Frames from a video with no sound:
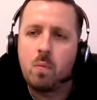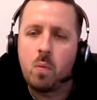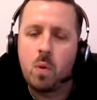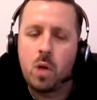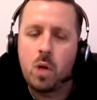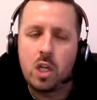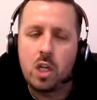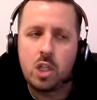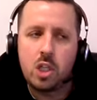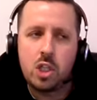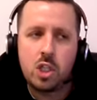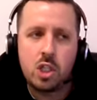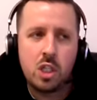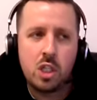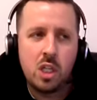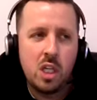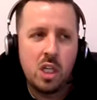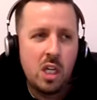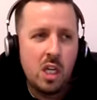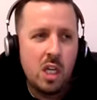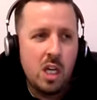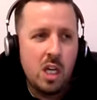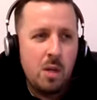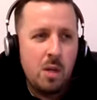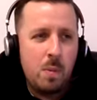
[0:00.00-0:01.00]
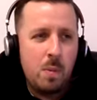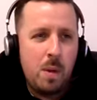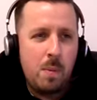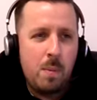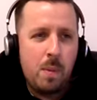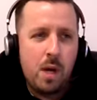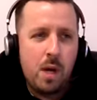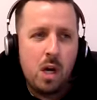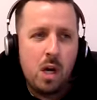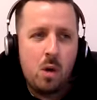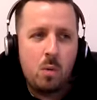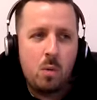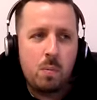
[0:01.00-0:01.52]
which me and
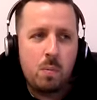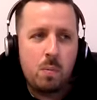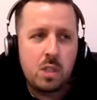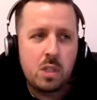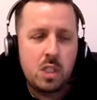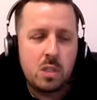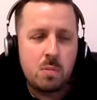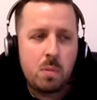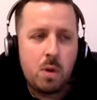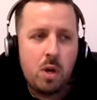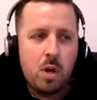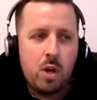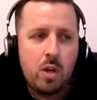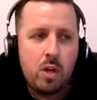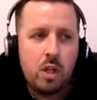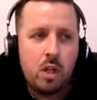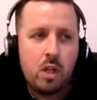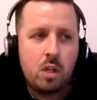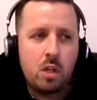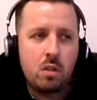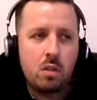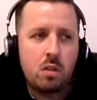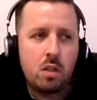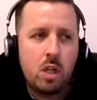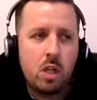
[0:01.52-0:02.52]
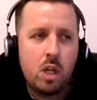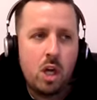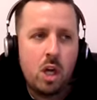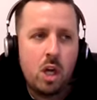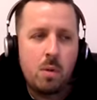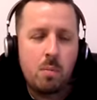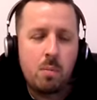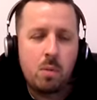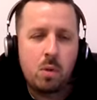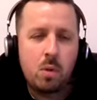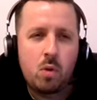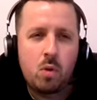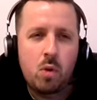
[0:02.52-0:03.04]
my old business partner
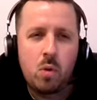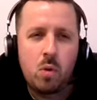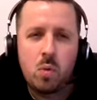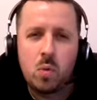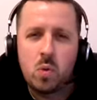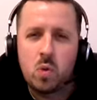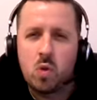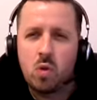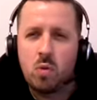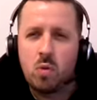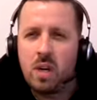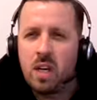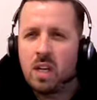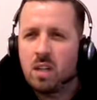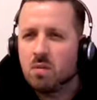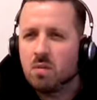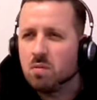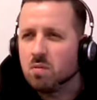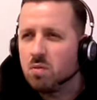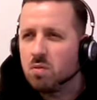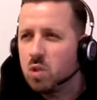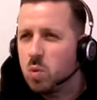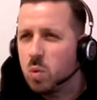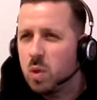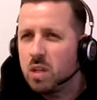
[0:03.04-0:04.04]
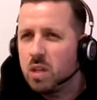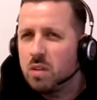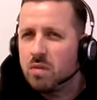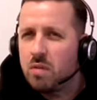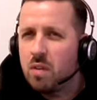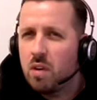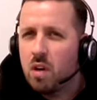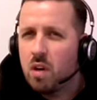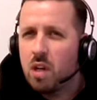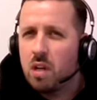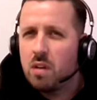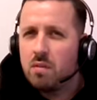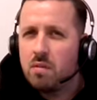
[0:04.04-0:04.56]
um, grew to around
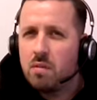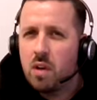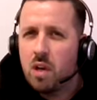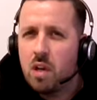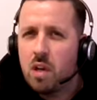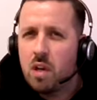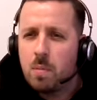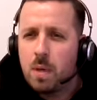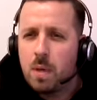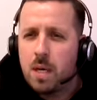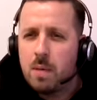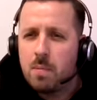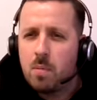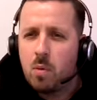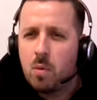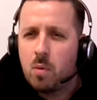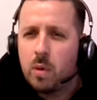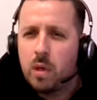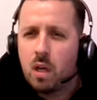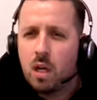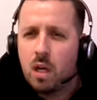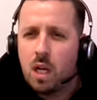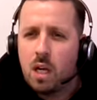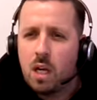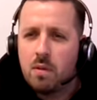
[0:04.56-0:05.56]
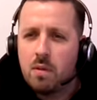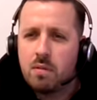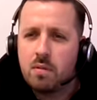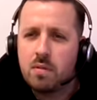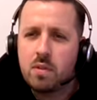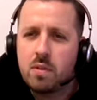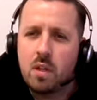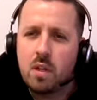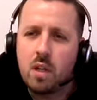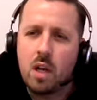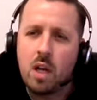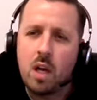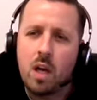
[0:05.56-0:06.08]
twenty-five, thirty people when I left.